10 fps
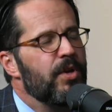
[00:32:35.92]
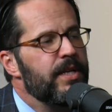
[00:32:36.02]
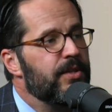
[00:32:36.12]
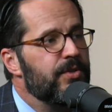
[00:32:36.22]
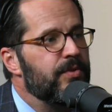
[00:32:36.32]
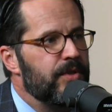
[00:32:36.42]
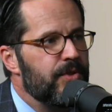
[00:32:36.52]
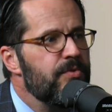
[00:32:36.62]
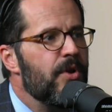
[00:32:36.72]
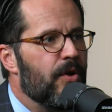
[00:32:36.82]
what you need to do,
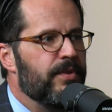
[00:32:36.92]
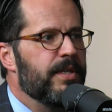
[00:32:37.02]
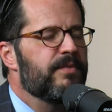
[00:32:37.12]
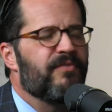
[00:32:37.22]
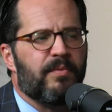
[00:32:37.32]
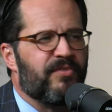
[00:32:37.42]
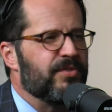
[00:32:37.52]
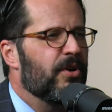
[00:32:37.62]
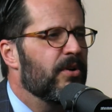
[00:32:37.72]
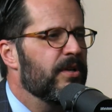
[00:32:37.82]
you know this from
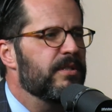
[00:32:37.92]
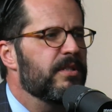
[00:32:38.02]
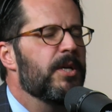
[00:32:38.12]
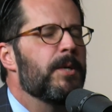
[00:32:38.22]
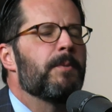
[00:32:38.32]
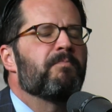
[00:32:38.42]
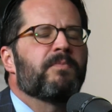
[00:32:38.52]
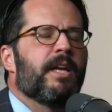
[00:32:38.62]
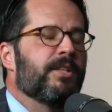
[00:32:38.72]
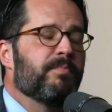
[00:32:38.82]
Fraternus
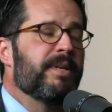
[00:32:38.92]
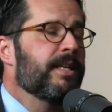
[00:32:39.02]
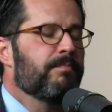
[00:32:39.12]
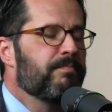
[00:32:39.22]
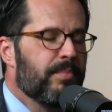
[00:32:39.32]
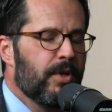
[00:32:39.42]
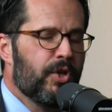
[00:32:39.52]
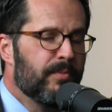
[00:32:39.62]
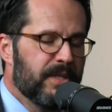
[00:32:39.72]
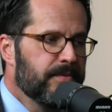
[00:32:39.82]
and just being a
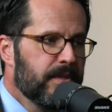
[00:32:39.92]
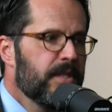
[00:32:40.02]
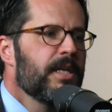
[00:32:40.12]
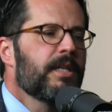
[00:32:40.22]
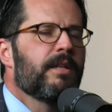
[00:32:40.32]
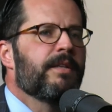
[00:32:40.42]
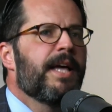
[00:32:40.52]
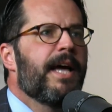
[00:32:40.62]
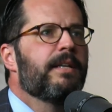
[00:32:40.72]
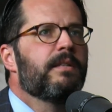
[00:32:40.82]
human,
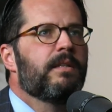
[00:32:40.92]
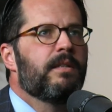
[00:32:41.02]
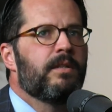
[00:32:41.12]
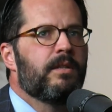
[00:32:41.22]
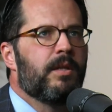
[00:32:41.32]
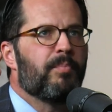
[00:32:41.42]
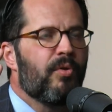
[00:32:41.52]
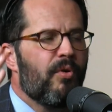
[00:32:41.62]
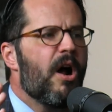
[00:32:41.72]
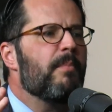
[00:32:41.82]
that the
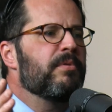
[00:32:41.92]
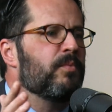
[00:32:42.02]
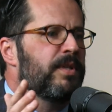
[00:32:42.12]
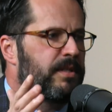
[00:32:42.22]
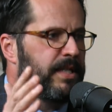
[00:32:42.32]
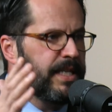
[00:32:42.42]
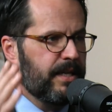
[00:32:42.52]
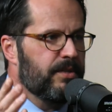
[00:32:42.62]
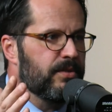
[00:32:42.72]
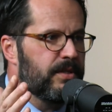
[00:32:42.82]
problem with
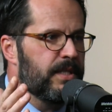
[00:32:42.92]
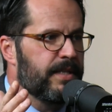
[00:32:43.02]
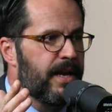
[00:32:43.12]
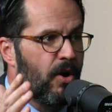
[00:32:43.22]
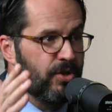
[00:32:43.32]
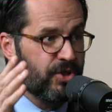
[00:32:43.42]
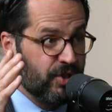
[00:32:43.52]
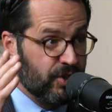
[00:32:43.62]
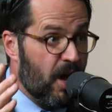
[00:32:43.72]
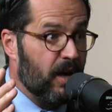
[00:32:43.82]
teenagers is they are
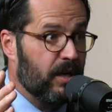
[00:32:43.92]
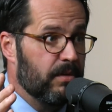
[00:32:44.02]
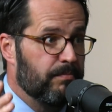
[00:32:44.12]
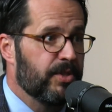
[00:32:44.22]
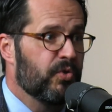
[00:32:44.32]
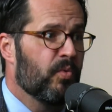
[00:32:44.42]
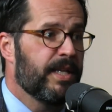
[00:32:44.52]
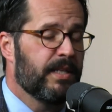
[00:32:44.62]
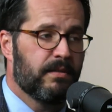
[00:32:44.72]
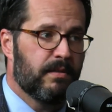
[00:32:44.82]
stuck
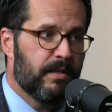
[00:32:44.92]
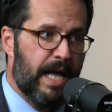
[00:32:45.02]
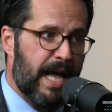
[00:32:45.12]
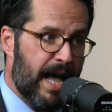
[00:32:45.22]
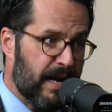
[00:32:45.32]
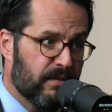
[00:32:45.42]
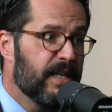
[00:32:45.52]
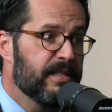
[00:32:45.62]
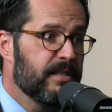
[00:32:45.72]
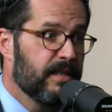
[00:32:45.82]
between
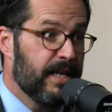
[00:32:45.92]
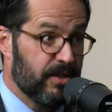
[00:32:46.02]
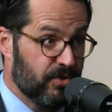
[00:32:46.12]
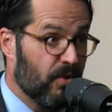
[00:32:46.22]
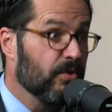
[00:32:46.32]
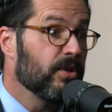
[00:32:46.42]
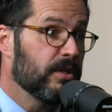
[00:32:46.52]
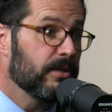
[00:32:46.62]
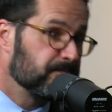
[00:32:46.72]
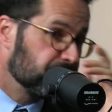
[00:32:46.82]
adolescent and
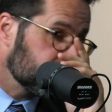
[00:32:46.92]
adulthood.